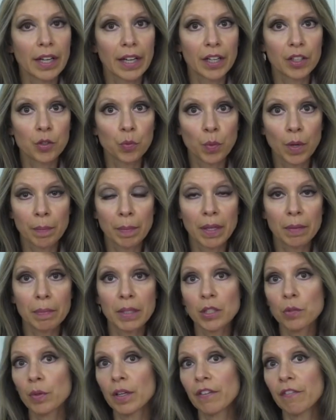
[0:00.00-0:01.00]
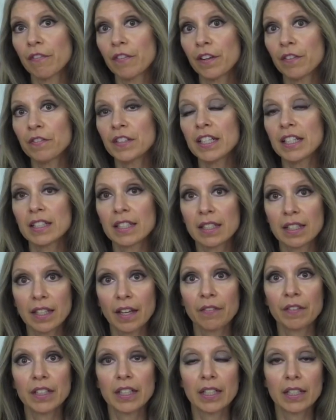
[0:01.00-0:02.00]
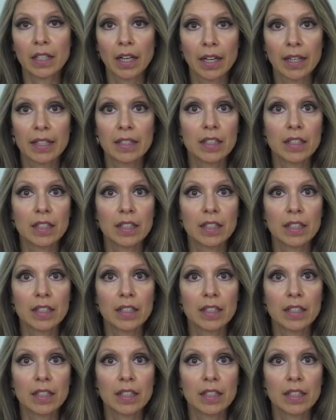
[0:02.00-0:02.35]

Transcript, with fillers: age women between 50 and 79.